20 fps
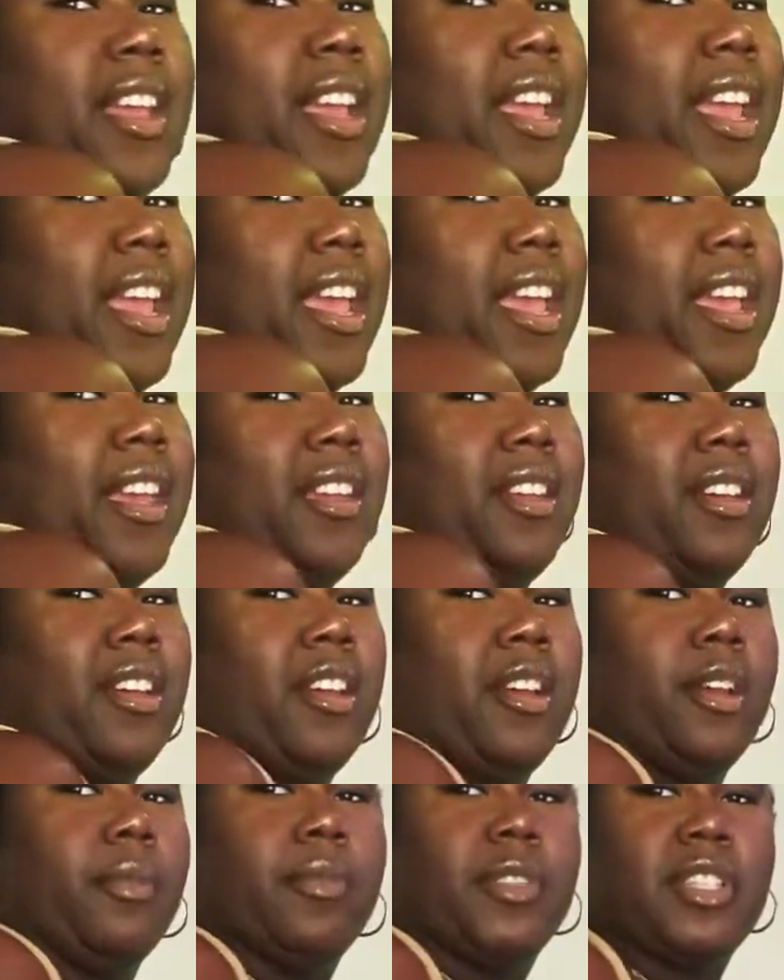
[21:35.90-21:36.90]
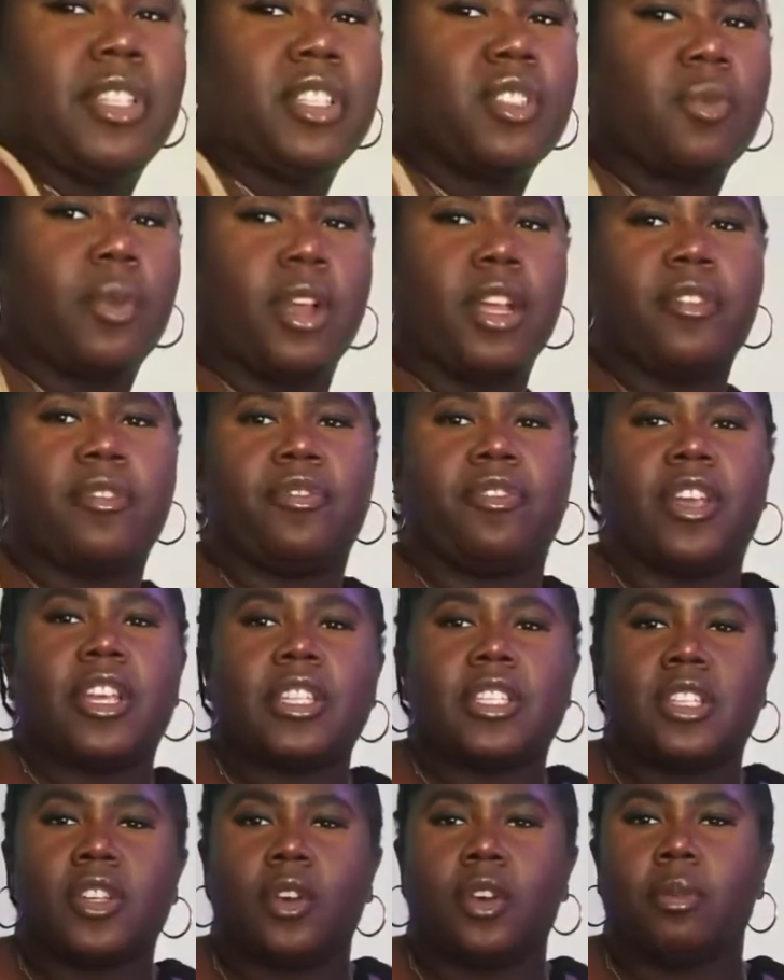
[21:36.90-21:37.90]
and um, this is where it
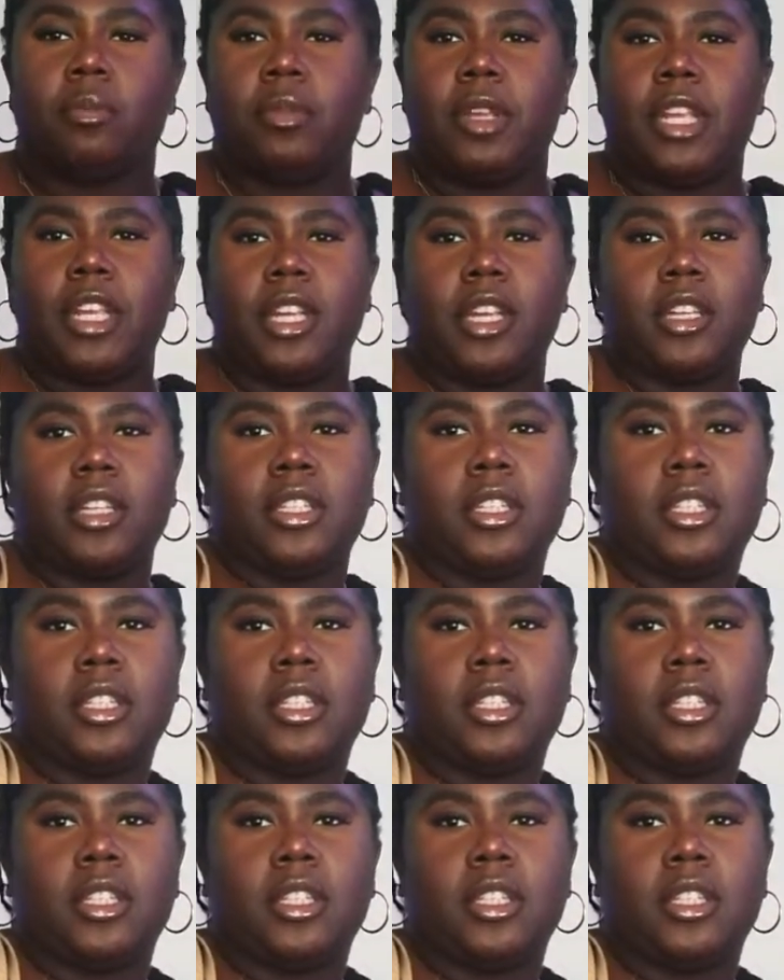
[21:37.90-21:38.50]
fits on me,